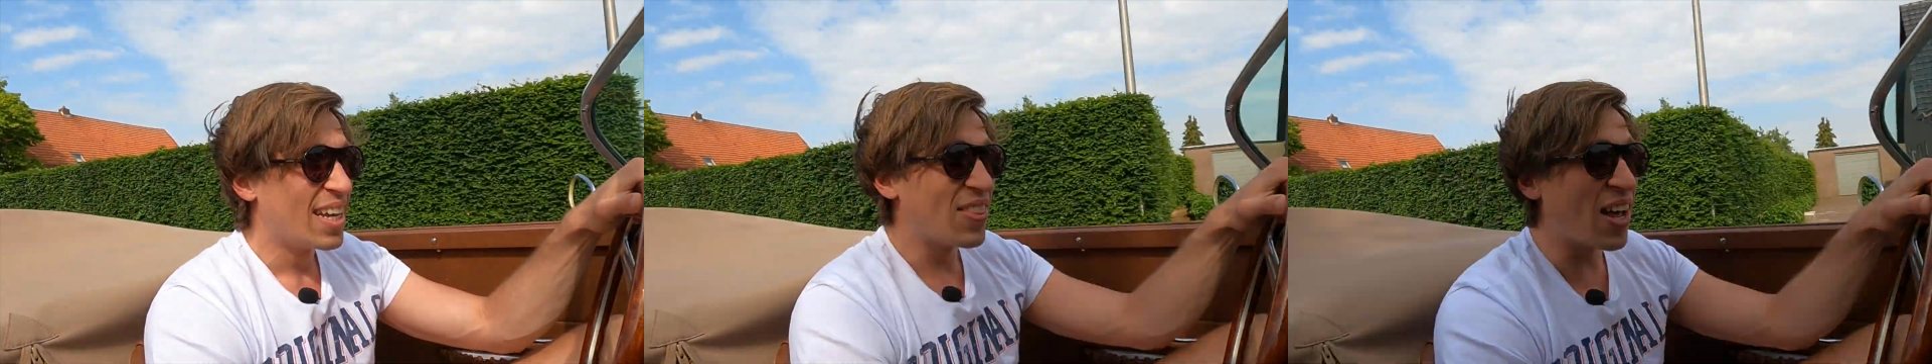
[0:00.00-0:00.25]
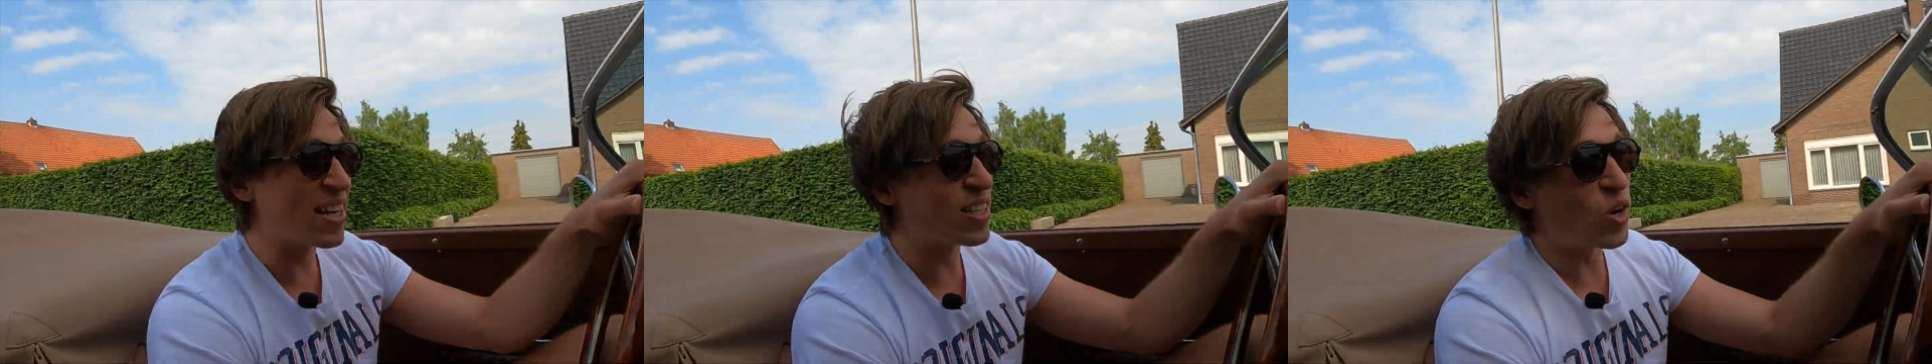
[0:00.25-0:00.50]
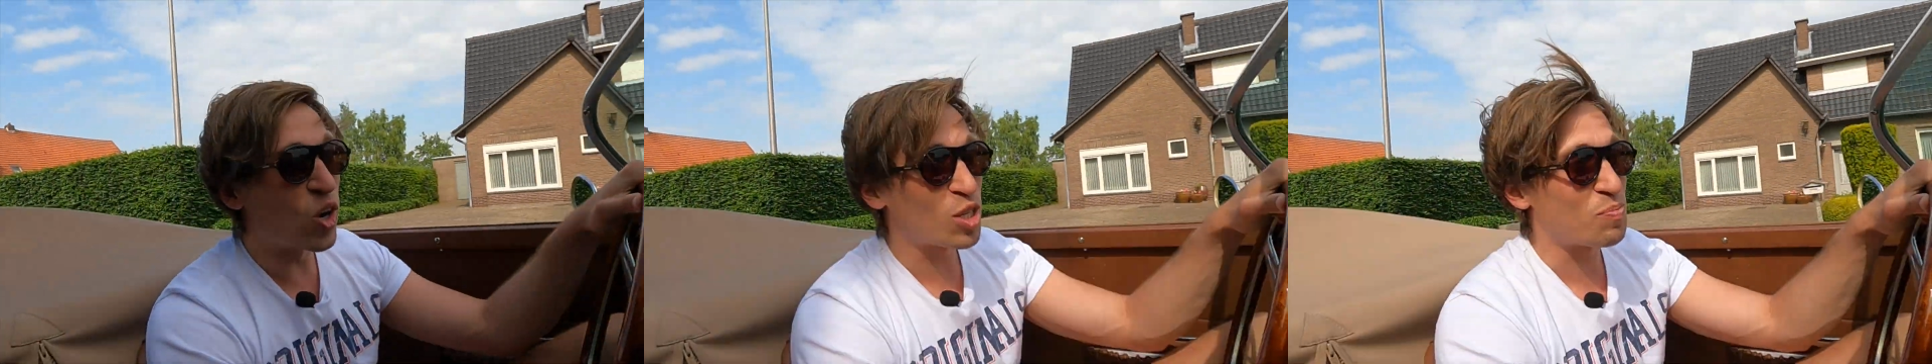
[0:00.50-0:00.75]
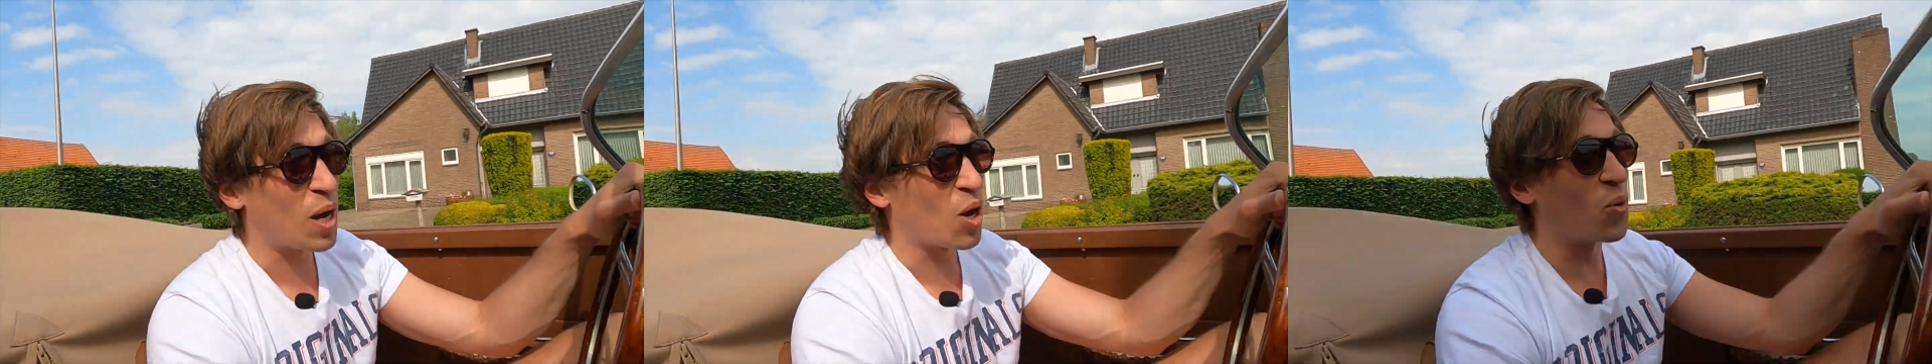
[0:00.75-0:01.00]
90
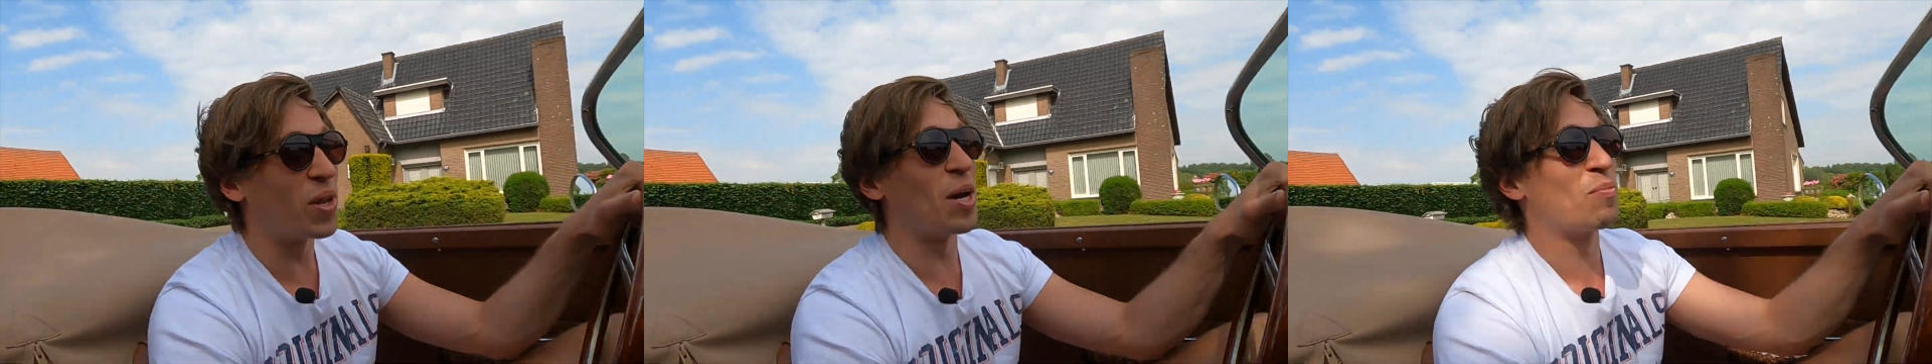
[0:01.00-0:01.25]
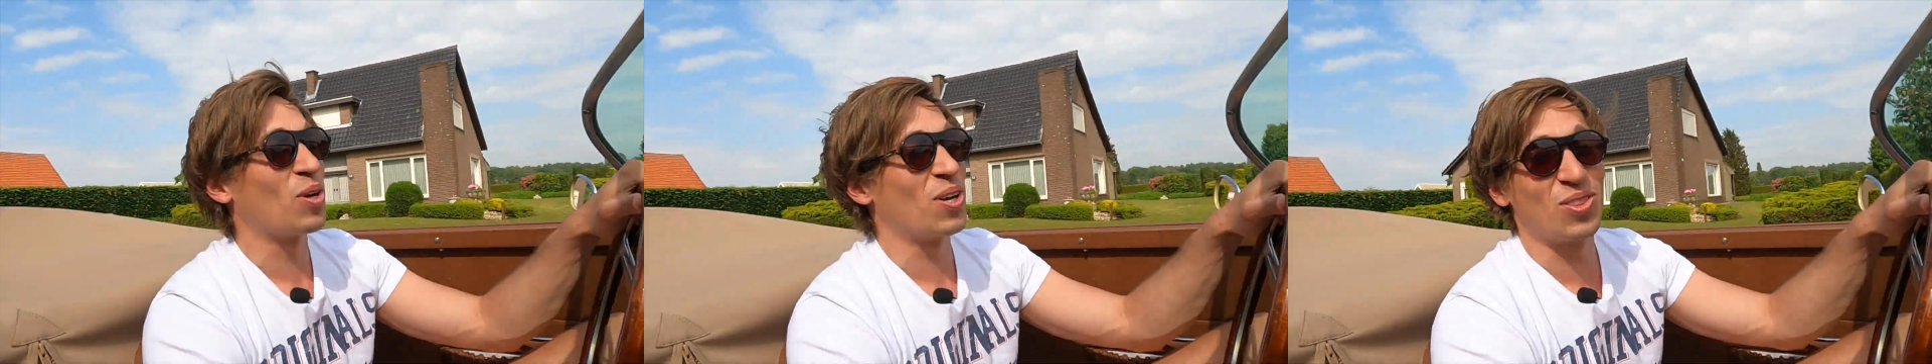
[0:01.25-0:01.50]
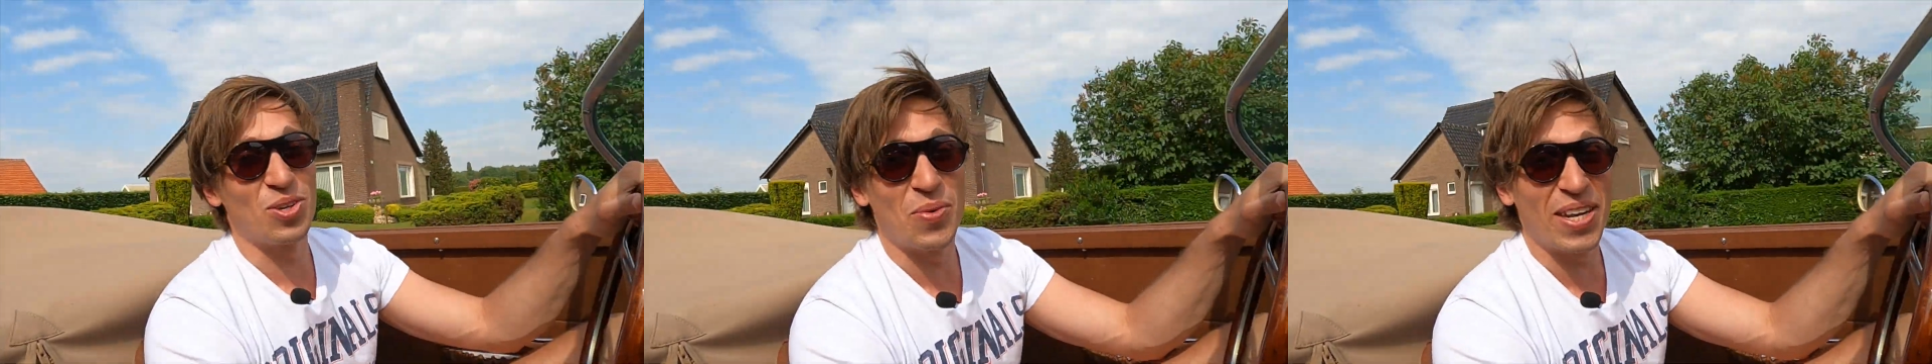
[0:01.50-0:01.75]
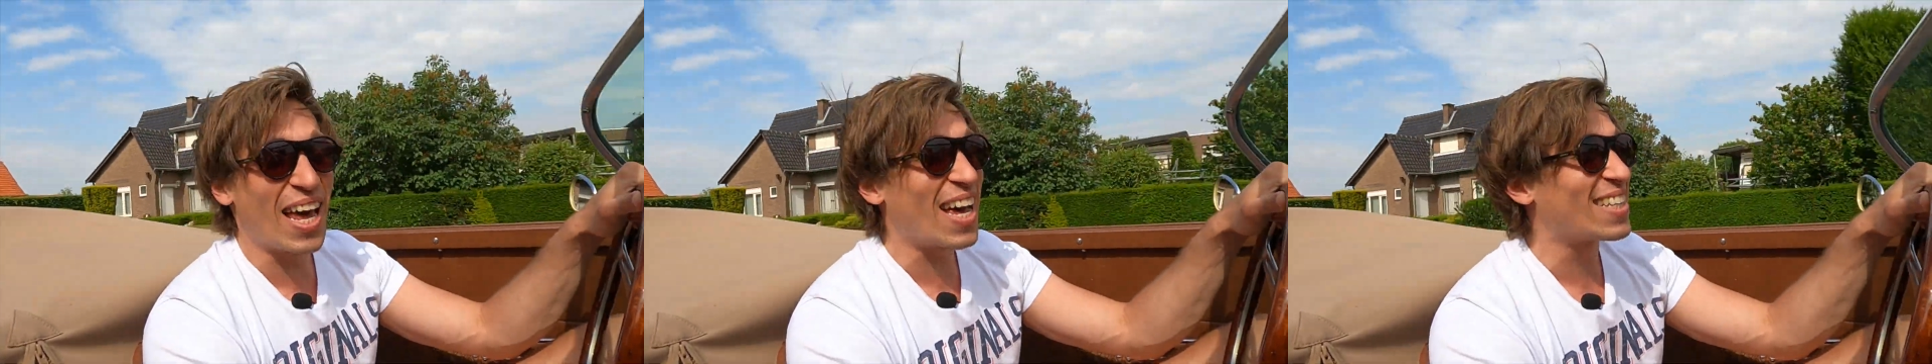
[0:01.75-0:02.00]
horsepower, what I'm gonna do
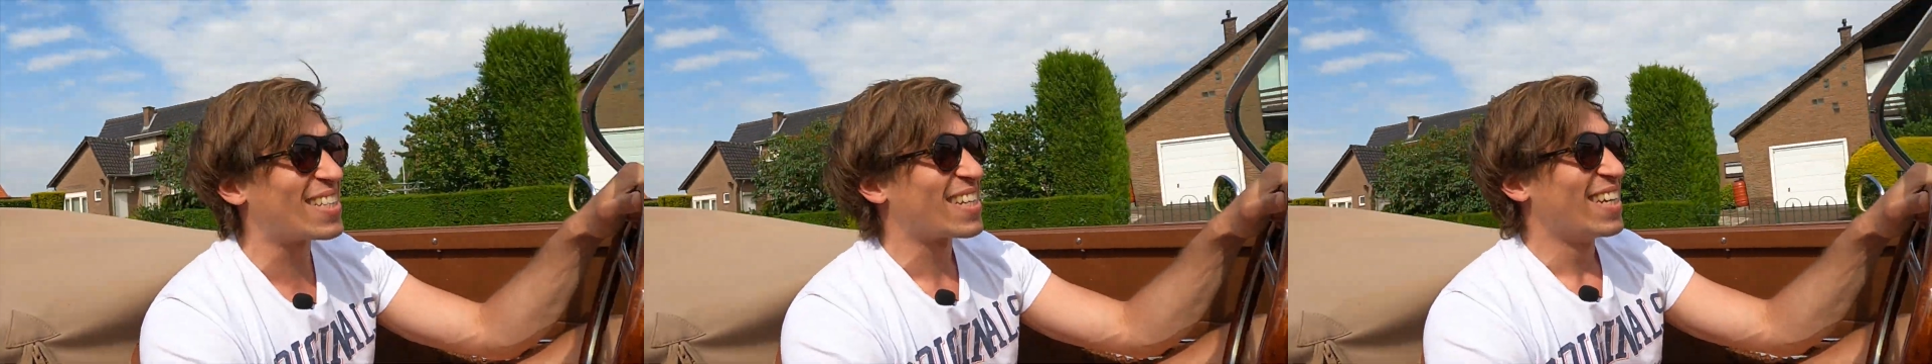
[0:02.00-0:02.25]
with that.